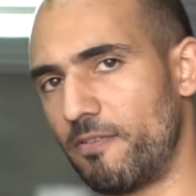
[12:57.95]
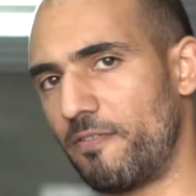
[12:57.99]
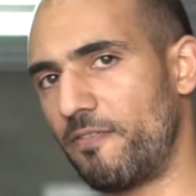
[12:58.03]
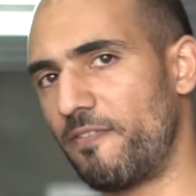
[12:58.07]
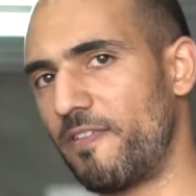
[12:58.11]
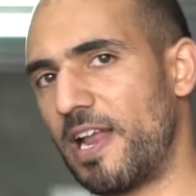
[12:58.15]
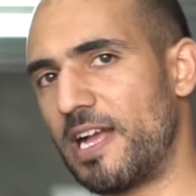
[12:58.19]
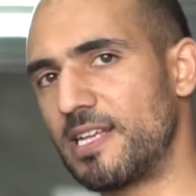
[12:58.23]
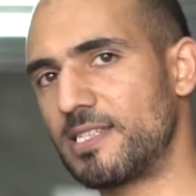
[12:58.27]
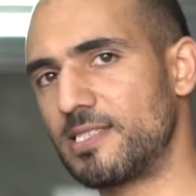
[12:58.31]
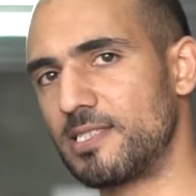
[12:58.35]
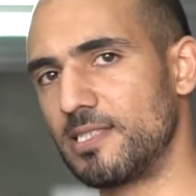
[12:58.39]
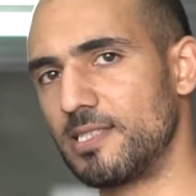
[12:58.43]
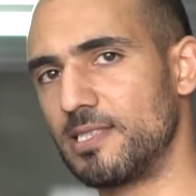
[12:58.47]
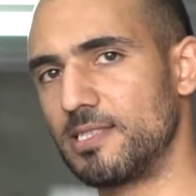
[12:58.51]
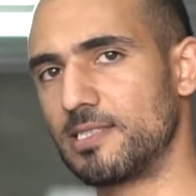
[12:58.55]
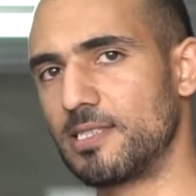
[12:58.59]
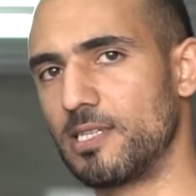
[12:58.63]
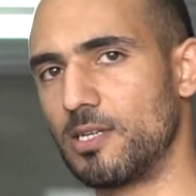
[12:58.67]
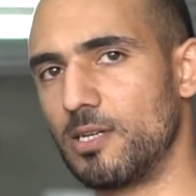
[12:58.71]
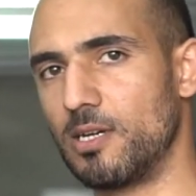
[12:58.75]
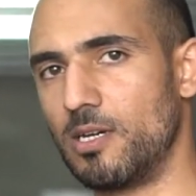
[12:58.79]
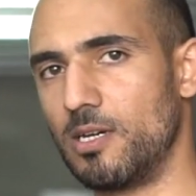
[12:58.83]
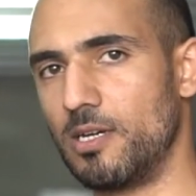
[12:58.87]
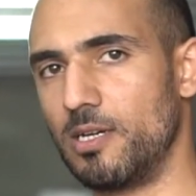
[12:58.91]
flats is
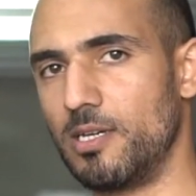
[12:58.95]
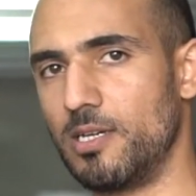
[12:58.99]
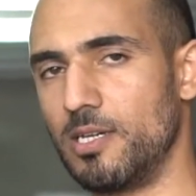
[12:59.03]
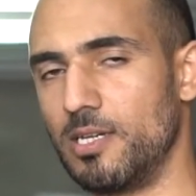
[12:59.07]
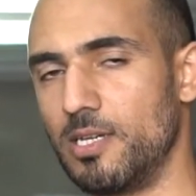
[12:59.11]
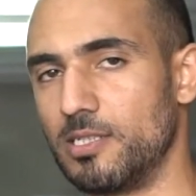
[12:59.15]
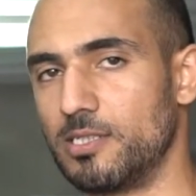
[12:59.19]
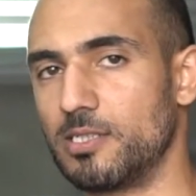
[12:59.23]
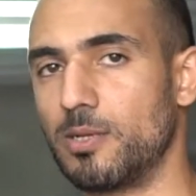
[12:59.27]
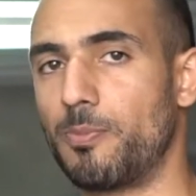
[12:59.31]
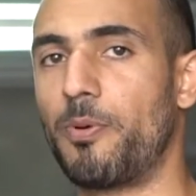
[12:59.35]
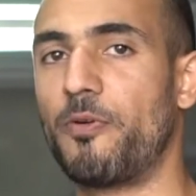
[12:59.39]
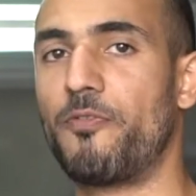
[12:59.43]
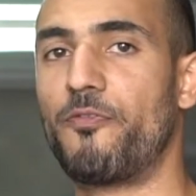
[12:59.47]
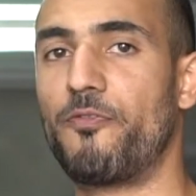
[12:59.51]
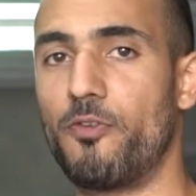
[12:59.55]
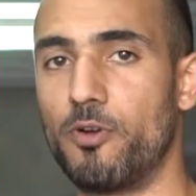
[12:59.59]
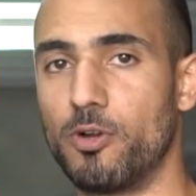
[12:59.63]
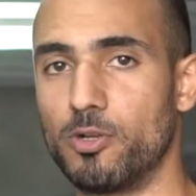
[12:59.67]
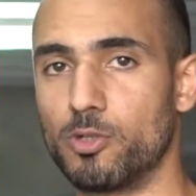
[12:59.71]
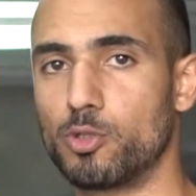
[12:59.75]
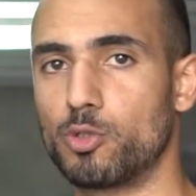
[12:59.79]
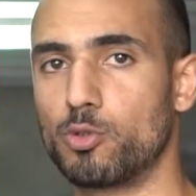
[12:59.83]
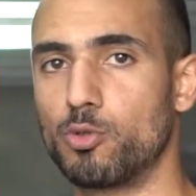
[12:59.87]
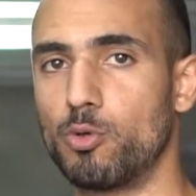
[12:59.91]
the
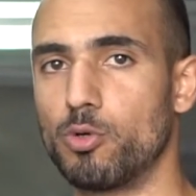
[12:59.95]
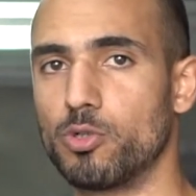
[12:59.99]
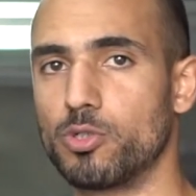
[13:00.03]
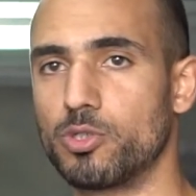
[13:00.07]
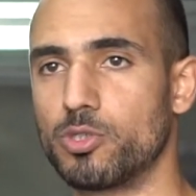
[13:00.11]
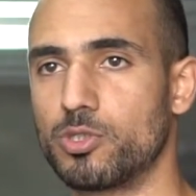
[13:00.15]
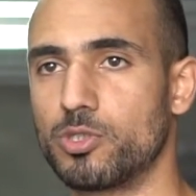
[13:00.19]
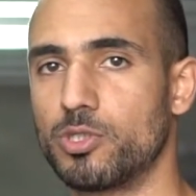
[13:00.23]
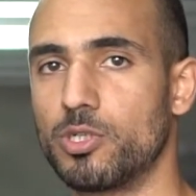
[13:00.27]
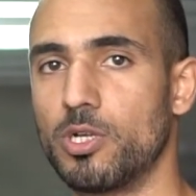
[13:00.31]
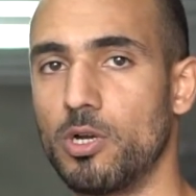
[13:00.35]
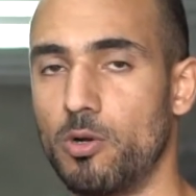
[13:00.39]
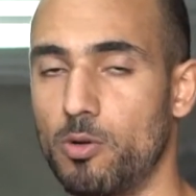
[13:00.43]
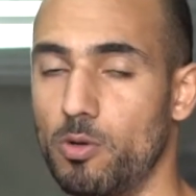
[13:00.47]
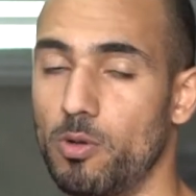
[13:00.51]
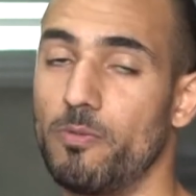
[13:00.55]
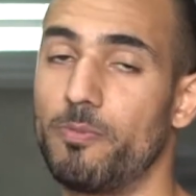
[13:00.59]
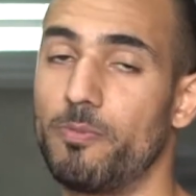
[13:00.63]
preferred source, or